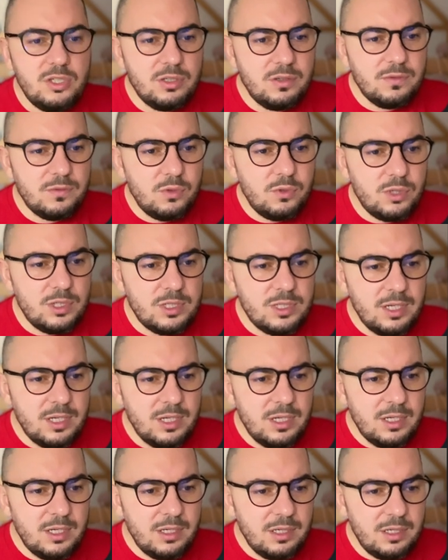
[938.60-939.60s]
of course.
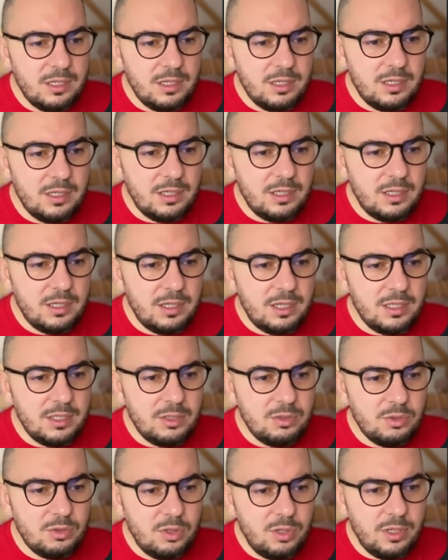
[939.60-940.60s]
I
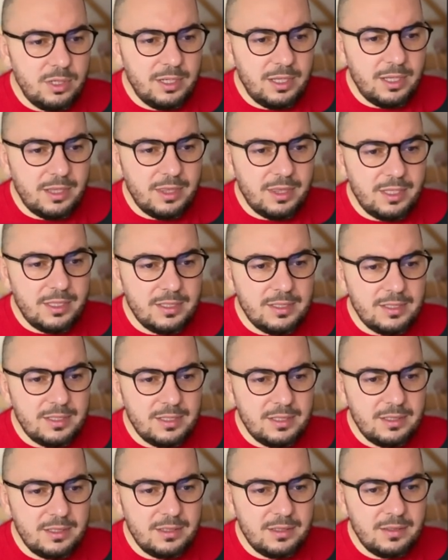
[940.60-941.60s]
need to call it like
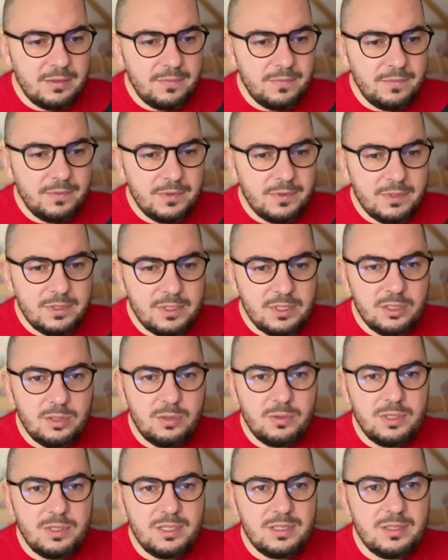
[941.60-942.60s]
this.
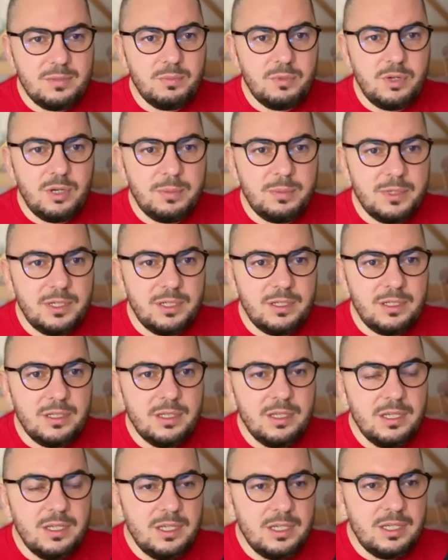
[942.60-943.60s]
So it's
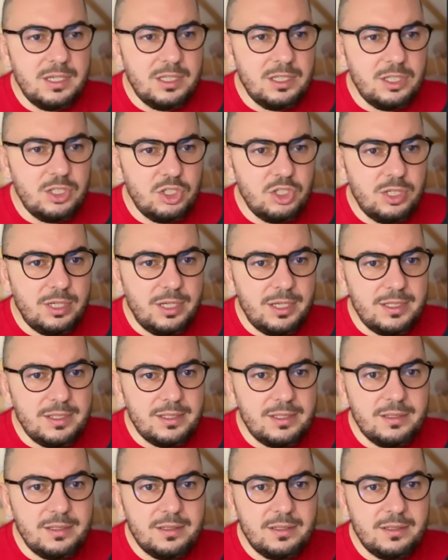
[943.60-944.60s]
properly initialized.